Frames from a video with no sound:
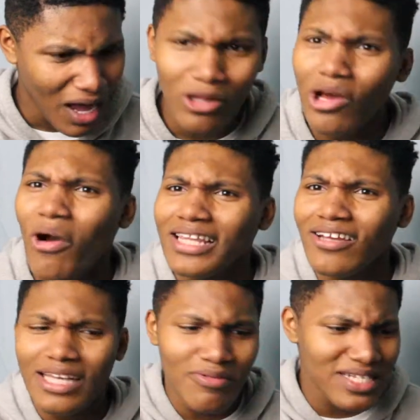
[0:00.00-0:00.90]
Oh, I
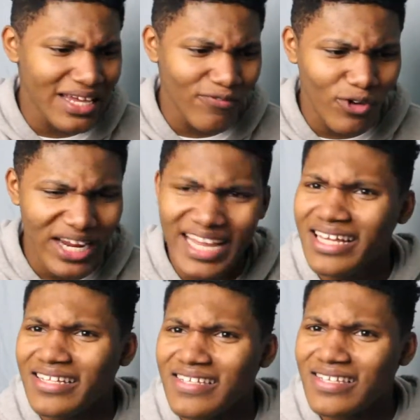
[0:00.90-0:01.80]
thought they was like
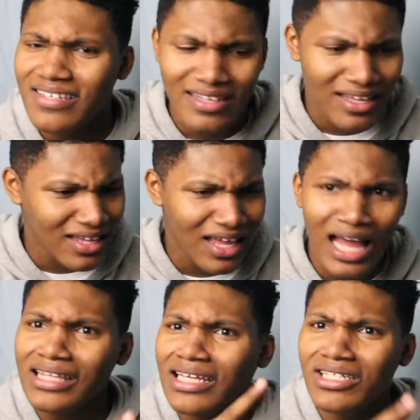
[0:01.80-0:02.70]
friends.
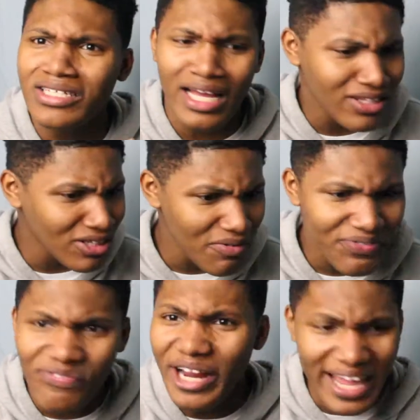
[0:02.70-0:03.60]
I thought they
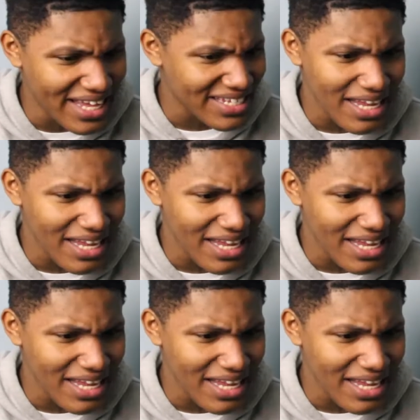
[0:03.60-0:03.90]
was friends.